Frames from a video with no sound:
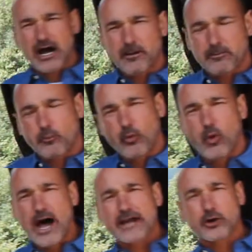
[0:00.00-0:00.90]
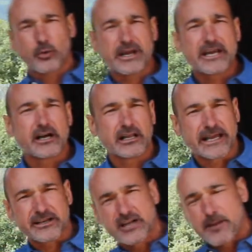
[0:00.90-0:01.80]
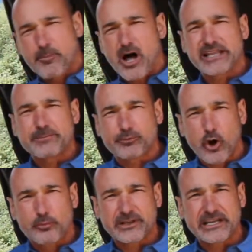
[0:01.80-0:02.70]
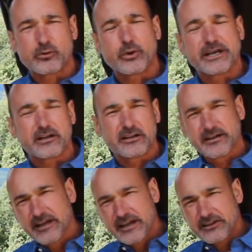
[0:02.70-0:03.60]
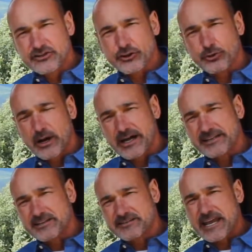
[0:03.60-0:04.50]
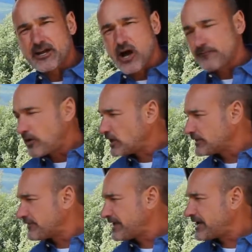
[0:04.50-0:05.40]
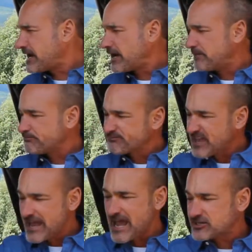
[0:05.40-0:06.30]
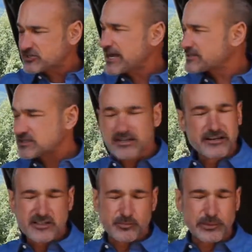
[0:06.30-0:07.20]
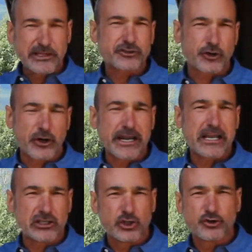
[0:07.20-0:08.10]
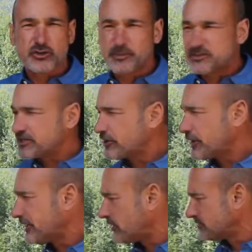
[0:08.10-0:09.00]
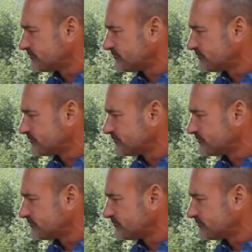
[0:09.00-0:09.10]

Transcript: a wire wheel and a polypropylene wheel to take off all of the excess splintering and loose material.